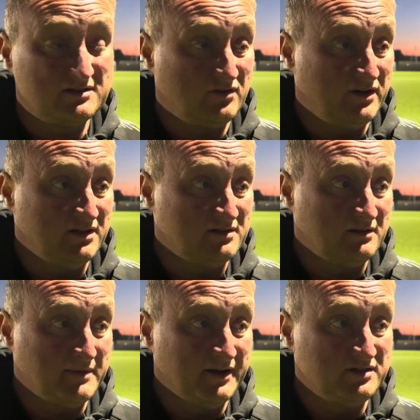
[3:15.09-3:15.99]
It's credit to
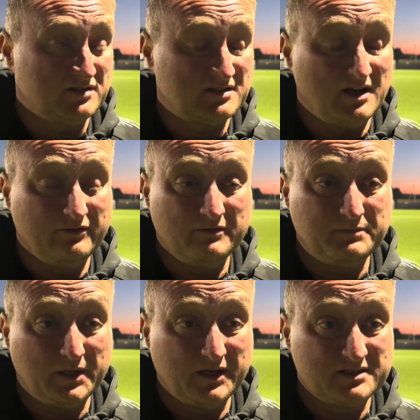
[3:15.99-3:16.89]
the managers that are in
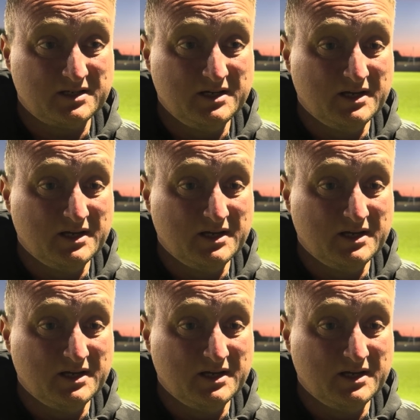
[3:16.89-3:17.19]
place,